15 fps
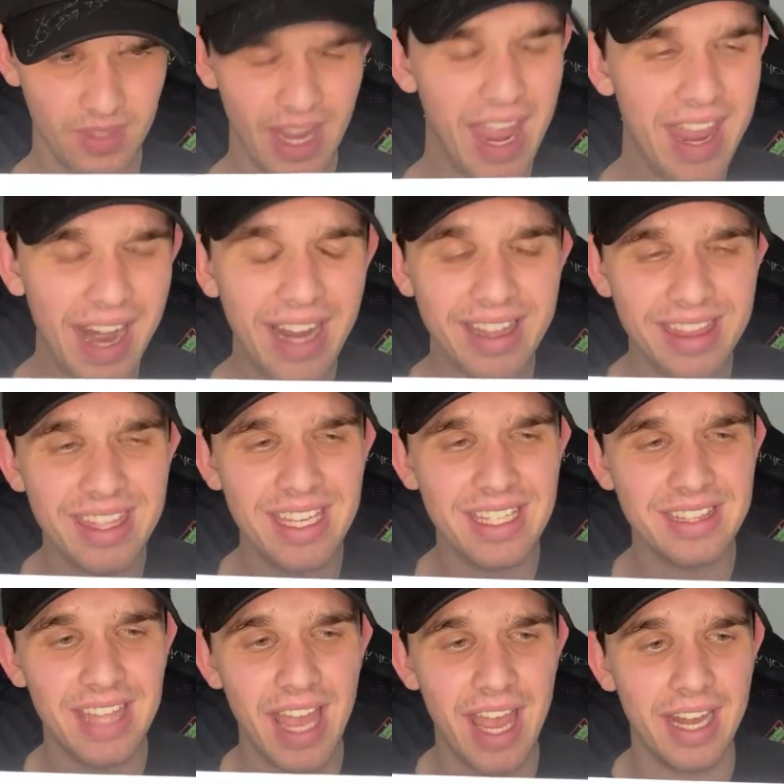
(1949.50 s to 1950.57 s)
And I
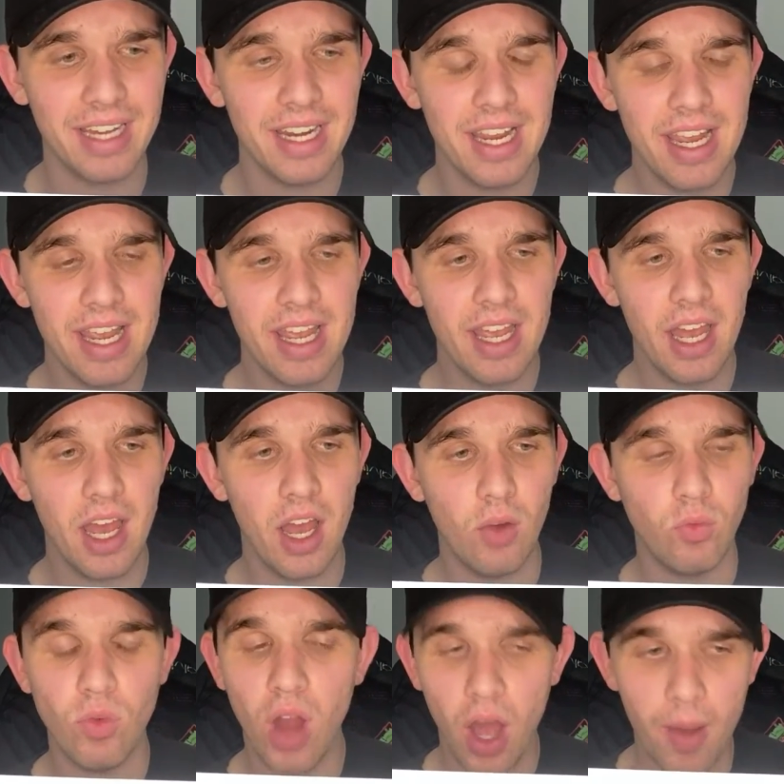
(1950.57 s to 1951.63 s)
think that
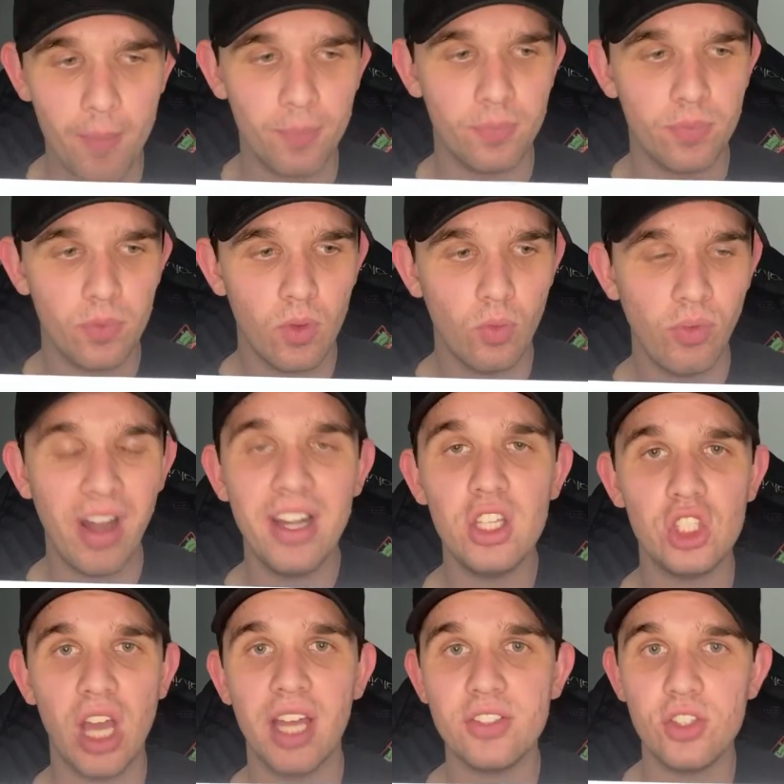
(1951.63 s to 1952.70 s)
Randy
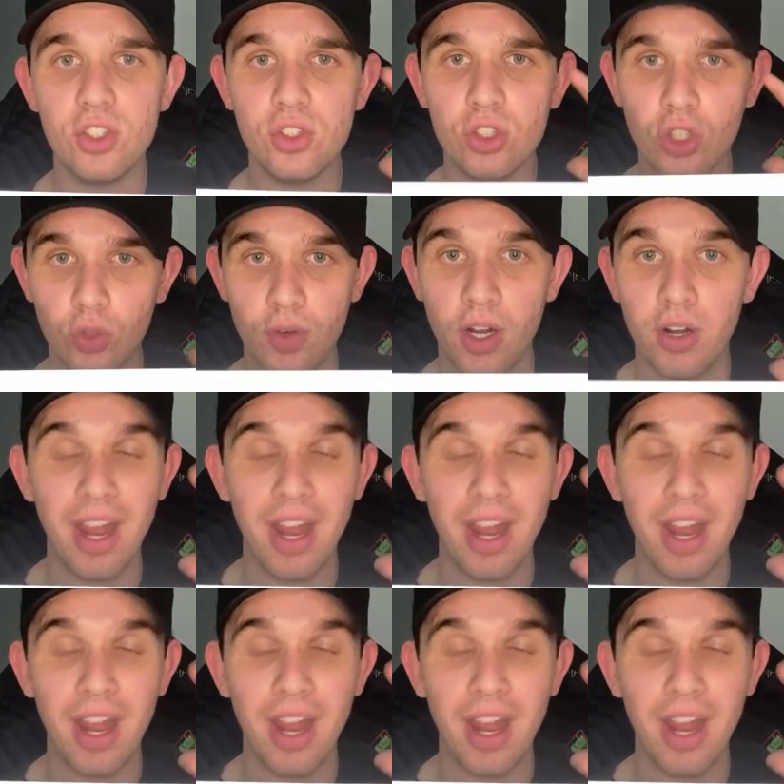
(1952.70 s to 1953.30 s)
Johnson's career,